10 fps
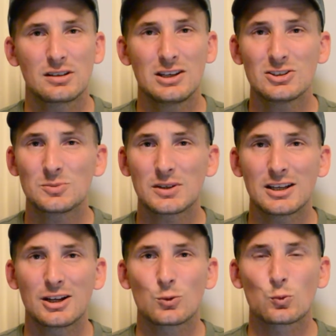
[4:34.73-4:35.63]
He's just been
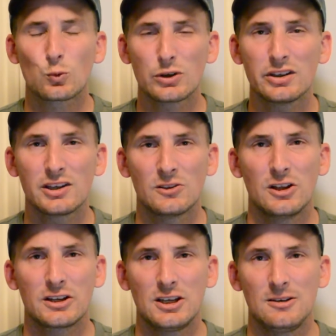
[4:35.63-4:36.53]
getting really
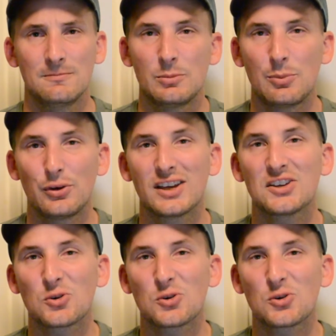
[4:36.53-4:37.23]
unlucky. But playing